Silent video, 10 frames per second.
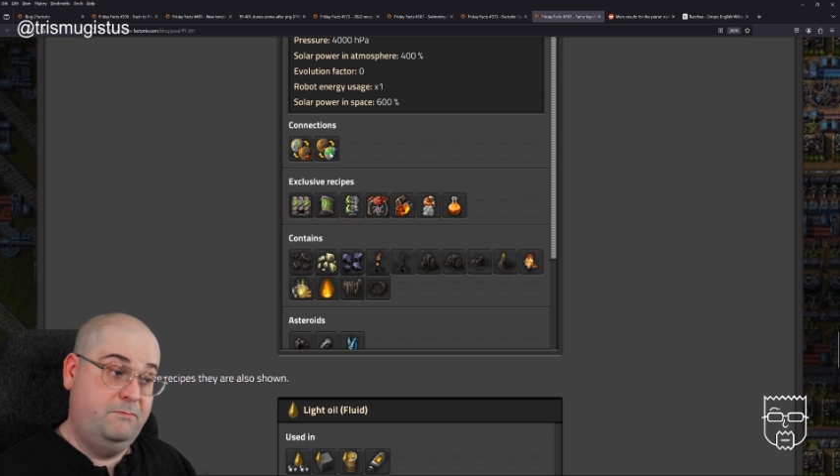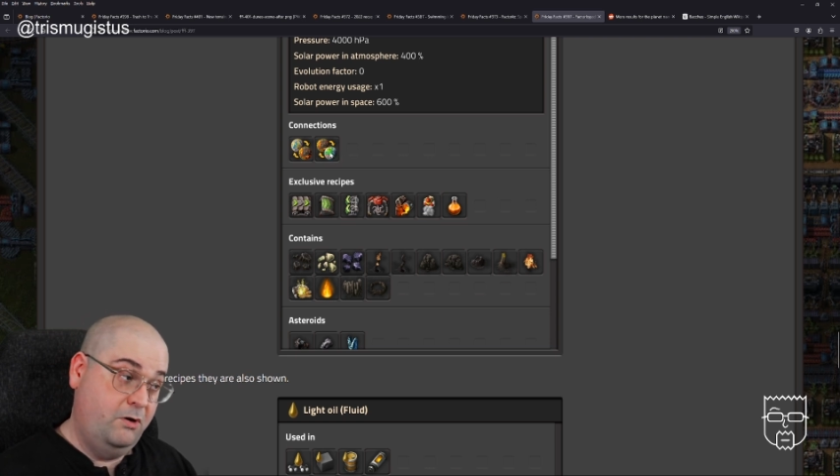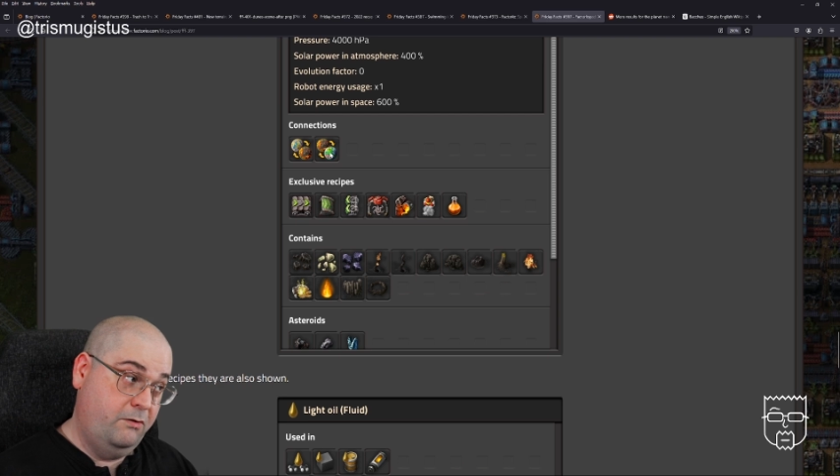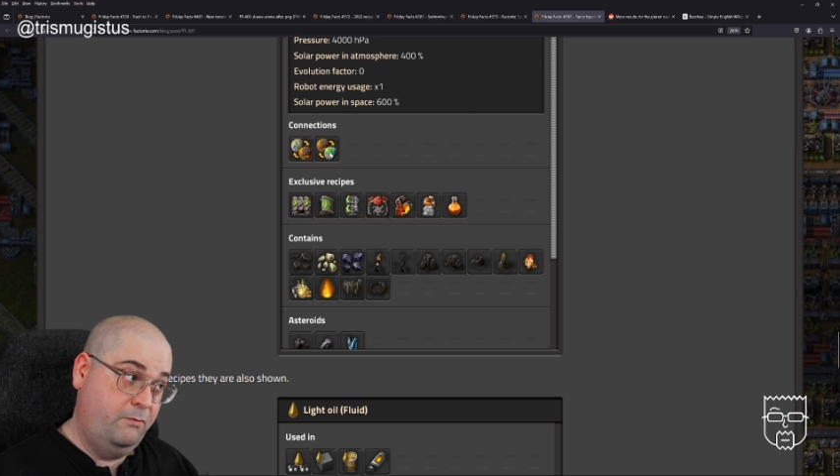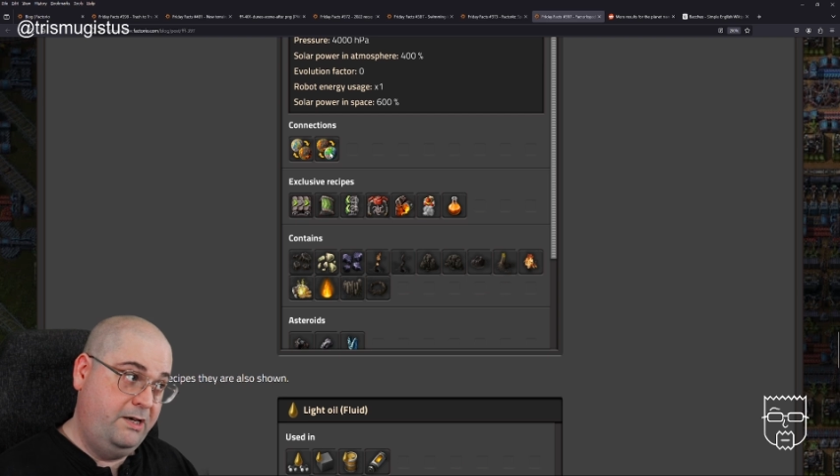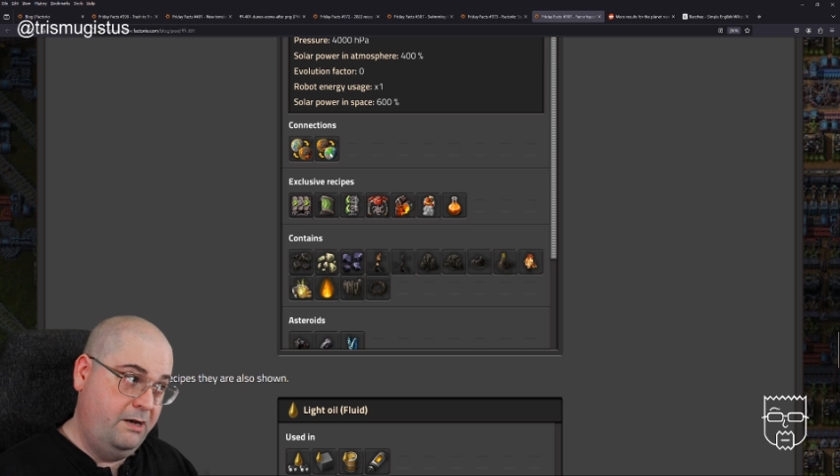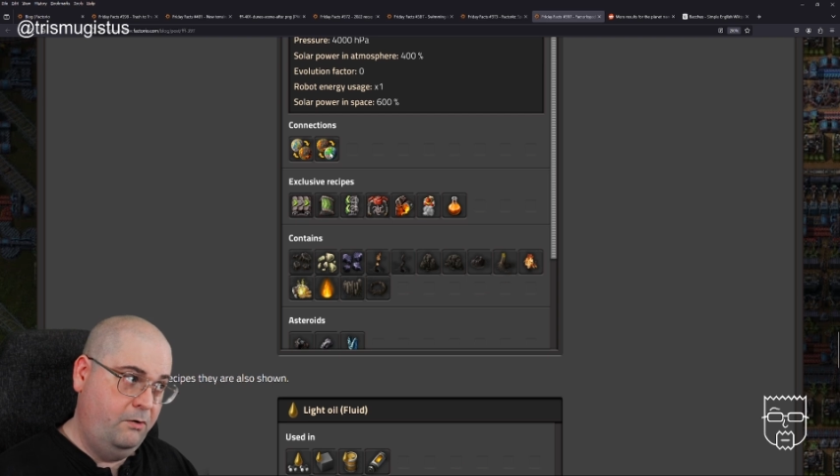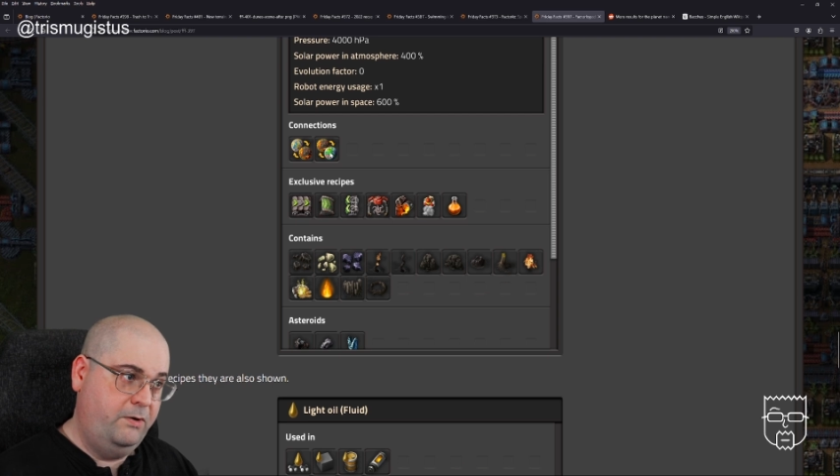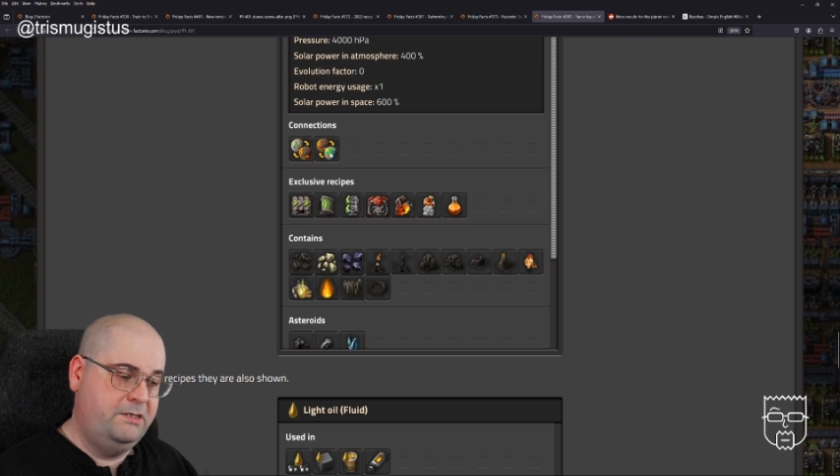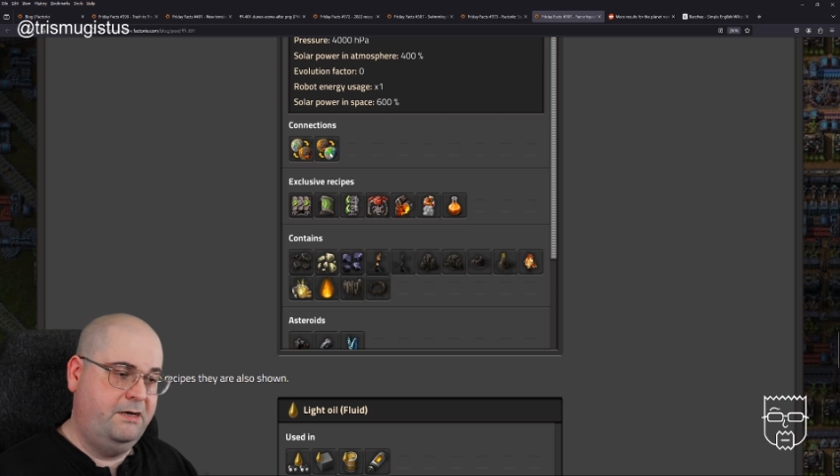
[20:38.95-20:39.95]
Not that we
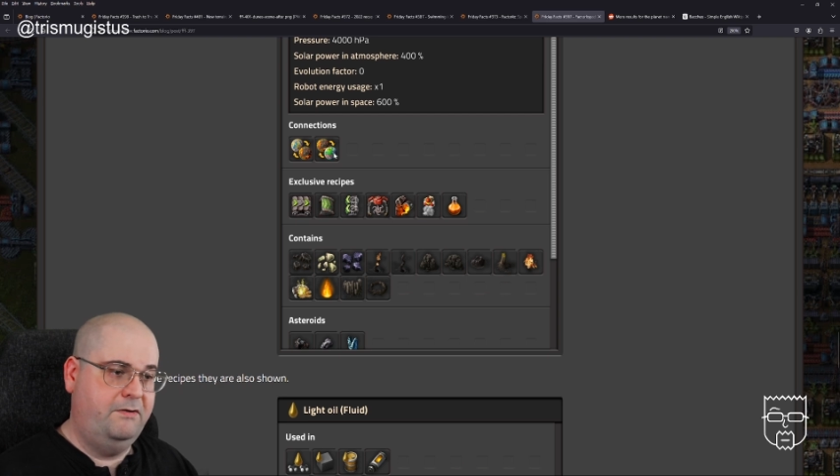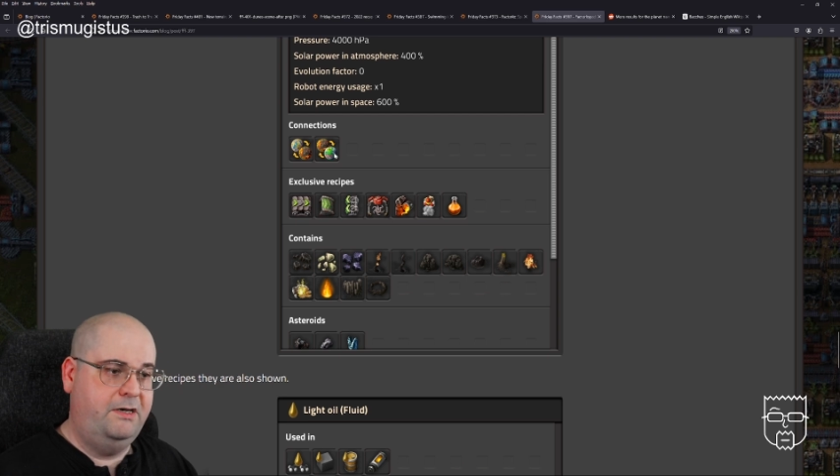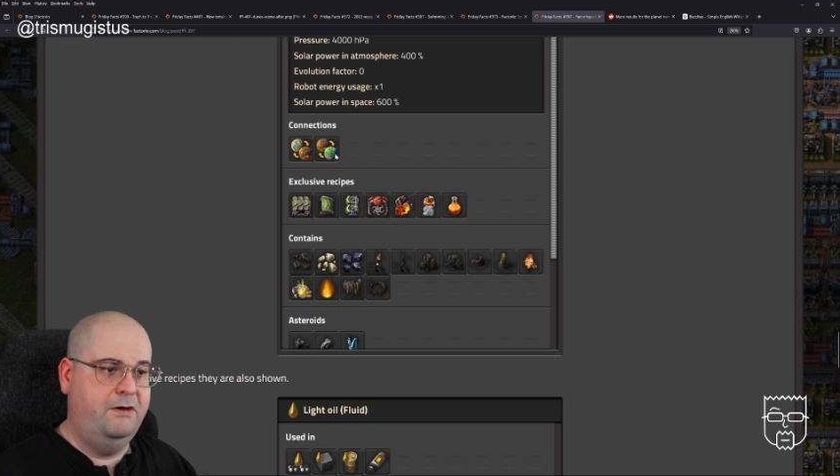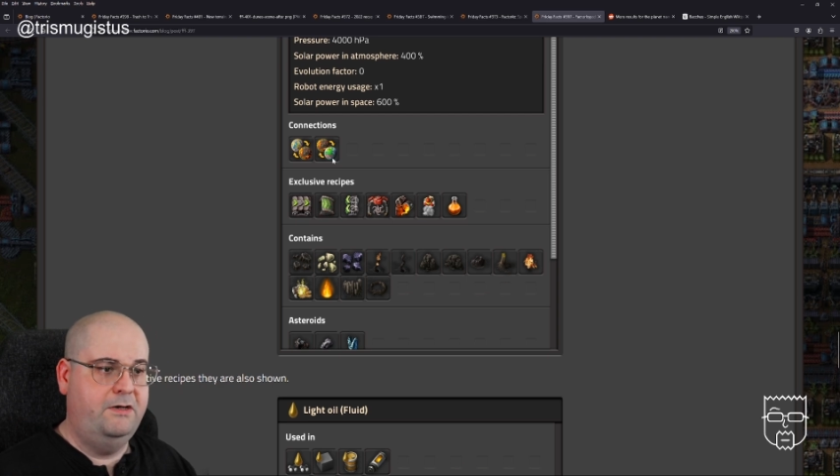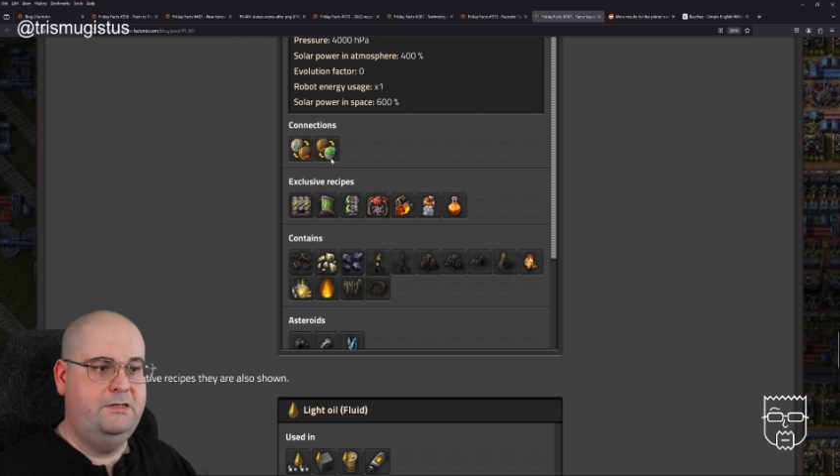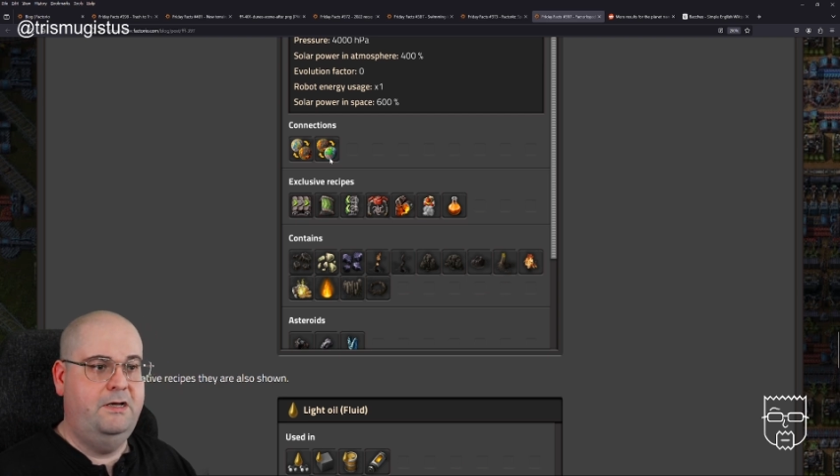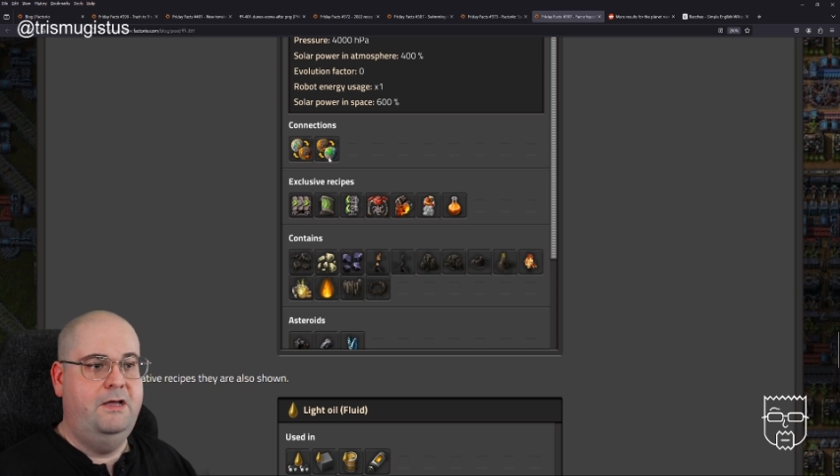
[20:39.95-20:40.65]
know it's covered in ice,